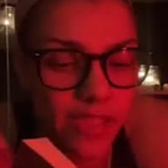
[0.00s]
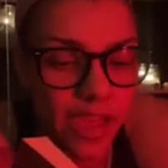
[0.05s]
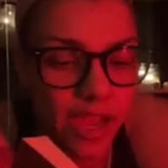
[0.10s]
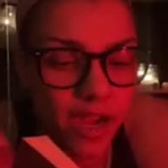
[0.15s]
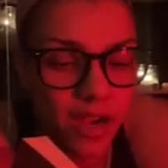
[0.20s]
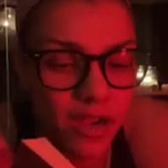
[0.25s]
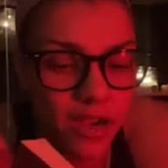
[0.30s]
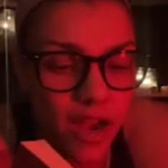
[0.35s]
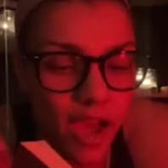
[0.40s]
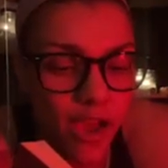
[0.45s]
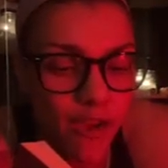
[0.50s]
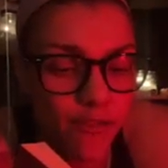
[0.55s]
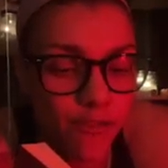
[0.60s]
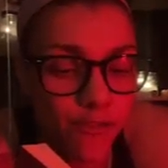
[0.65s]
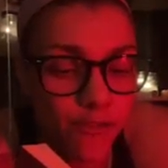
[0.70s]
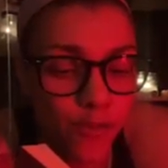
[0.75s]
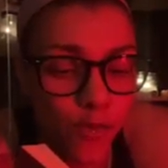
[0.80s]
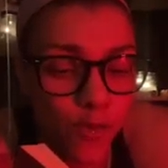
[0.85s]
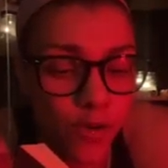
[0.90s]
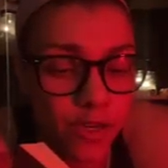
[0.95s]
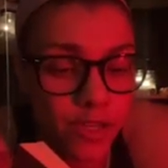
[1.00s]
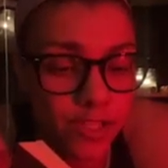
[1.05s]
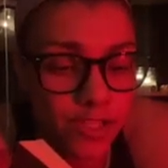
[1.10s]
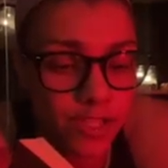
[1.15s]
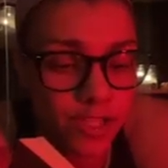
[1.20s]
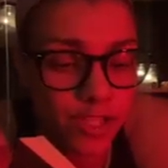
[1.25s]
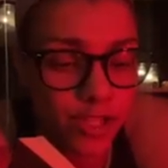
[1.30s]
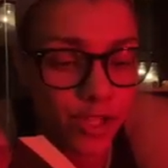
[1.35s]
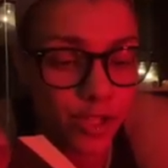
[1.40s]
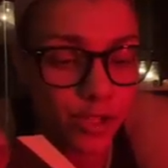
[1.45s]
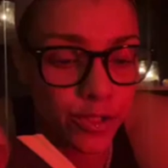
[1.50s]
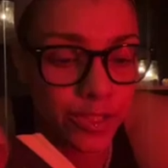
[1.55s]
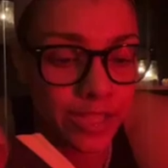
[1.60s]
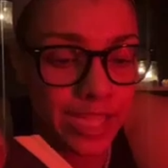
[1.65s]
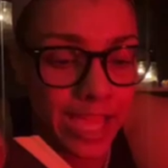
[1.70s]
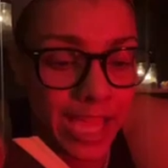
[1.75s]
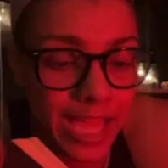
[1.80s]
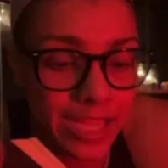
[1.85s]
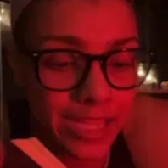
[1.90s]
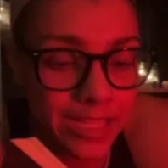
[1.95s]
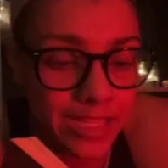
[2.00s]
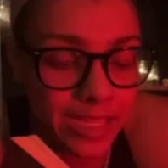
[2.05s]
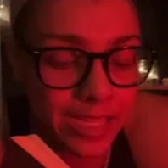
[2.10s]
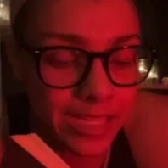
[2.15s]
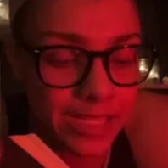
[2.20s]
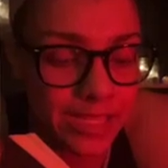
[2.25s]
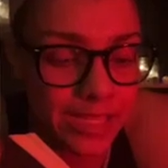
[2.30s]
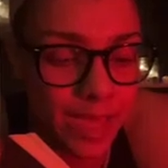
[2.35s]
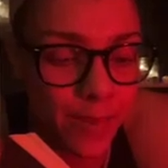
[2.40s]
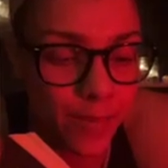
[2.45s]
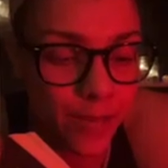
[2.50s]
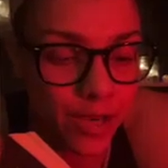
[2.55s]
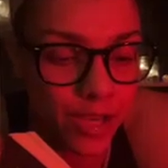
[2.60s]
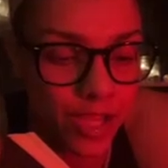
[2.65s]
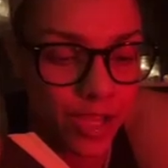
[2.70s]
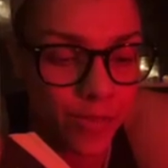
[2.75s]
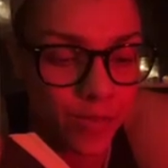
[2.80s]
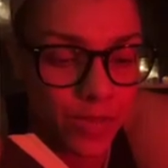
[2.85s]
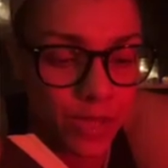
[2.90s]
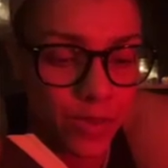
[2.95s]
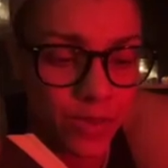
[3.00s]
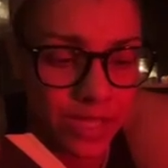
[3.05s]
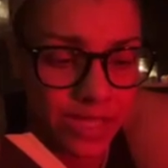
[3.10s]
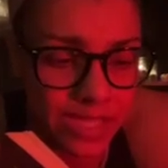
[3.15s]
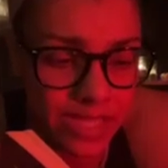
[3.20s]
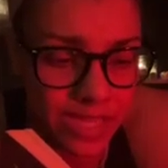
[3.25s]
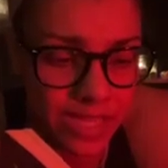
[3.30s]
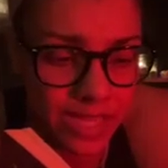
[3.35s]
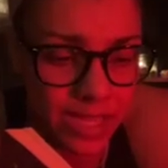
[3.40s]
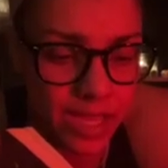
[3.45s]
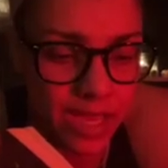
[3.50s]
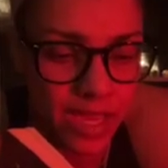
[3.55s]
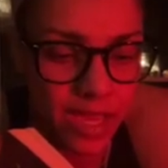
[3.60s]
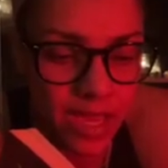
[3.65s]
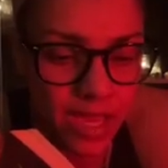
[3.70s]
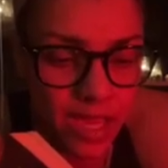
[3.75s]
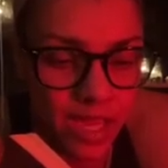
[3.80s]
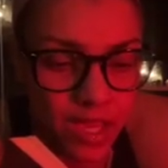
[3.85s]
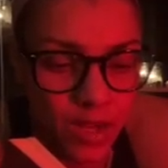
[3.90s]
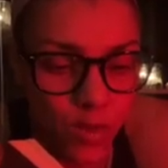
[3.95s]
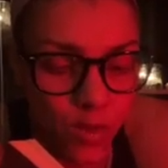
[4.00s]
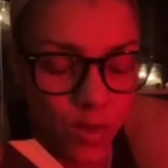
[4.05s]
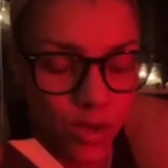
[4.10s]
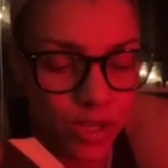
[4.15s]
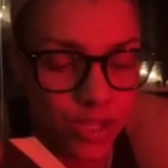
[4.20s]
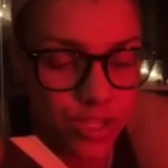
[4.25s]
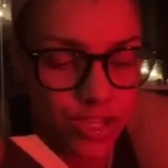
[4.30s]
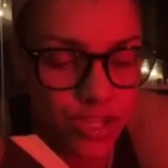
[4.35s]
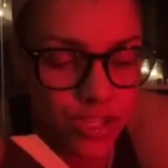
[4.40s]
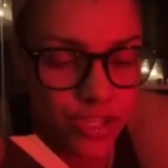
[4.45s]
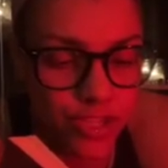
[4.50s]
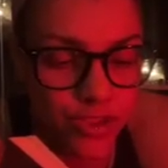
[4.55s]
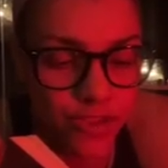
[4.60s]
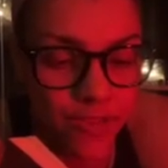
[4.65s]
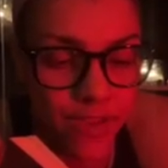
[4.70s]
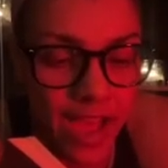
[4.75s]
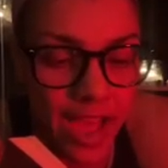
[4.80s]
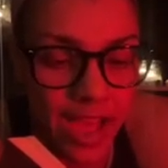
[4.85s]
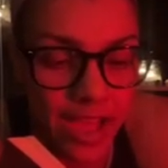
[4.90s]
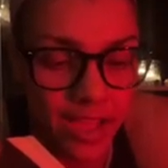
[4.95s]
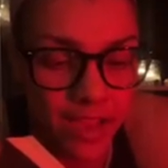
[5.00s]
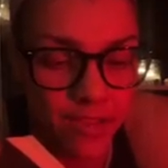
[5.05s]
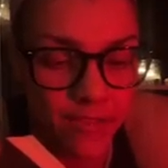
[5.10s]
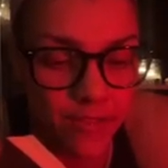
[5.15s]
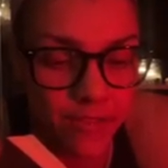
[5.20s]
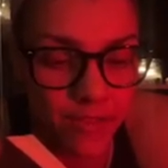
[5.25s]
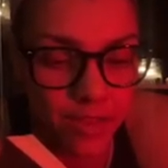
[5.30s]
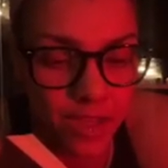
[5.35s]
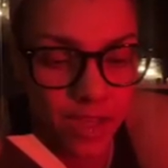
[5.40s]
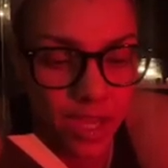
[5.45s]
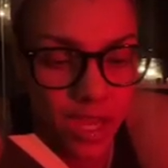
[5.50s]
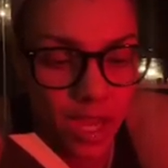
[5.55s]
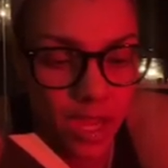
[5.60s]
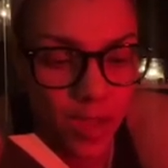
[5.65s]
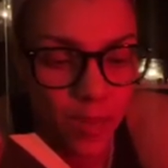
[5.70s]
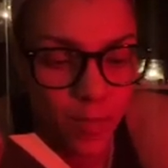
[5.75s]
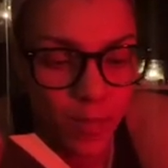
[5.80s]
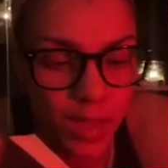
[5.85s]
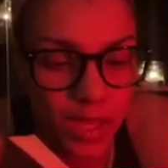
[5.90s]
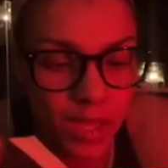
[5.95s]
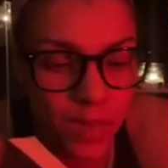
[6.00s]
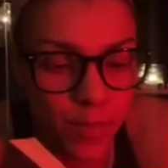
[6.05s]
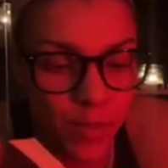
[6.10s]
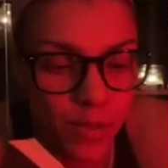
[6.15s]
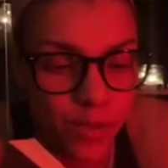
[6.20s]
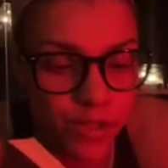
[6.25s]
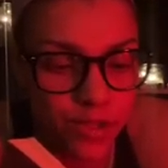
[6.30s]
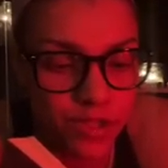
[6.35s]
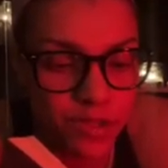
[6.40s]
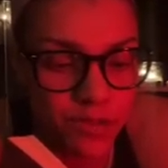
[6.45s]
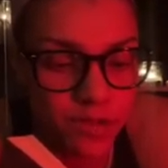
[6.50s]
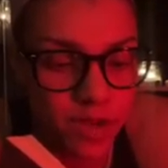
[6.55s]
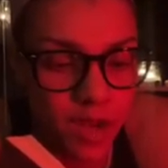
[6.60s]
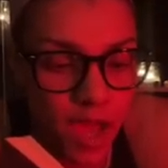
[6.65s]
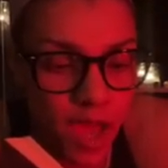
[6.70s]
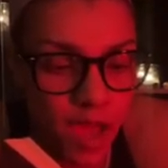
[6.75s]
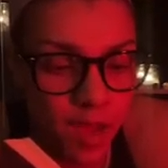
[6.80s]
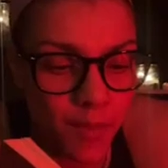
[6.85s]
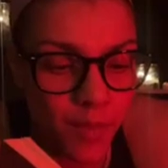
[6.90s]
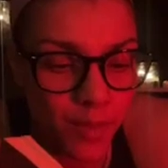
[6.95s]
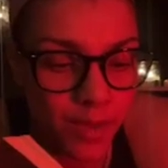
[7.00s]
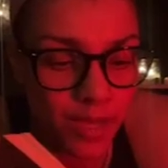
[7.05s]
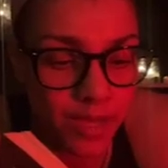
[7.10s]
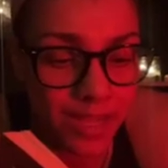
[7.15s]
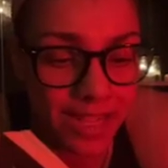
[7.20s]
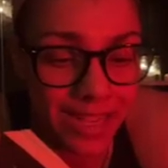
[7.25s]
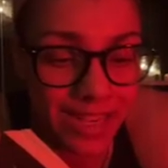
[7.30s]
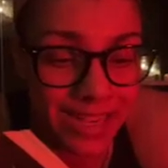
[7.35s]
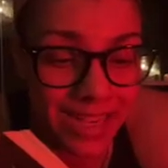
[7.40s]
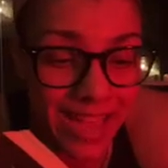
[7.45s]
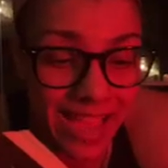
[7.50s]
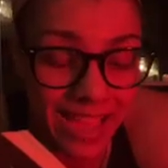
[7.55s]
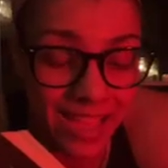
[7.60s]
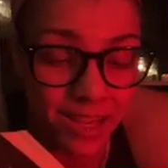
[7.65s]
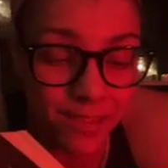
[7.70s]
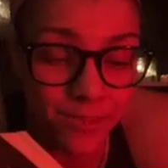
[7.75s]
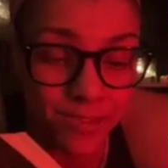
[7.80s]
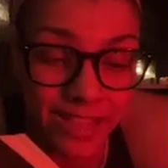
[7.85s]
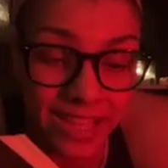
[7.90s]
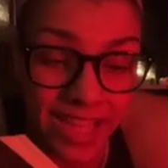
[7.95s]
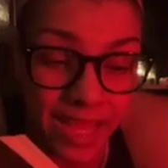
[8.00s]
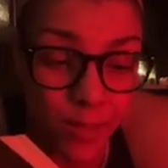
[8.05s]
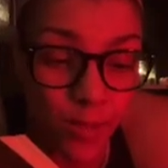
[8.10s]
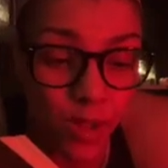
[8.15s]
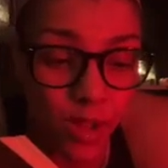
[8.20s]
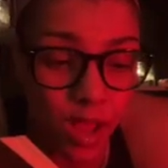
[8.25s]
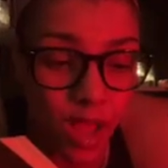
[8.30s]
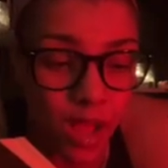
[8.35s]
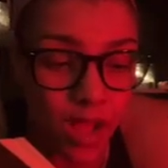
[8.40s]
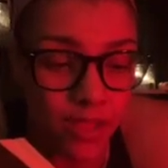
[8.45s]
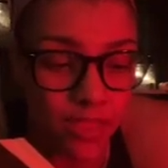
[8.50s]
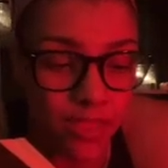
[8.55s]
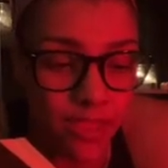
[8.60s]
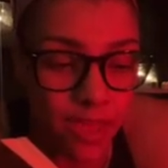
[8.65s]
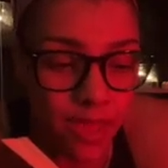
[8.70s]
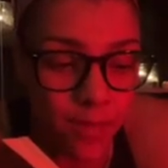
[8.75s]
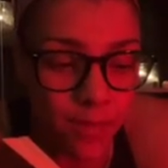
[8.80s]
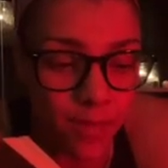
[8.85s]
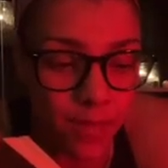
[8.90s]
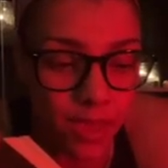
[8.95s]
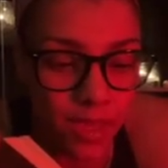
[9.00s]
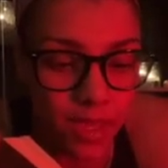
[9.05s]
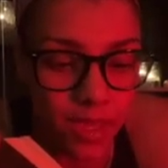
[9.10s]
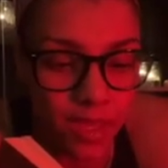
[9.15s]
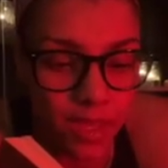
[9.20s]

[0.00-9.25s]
They are not forced to create a separate community in order to survive. People do not put a negative label on them.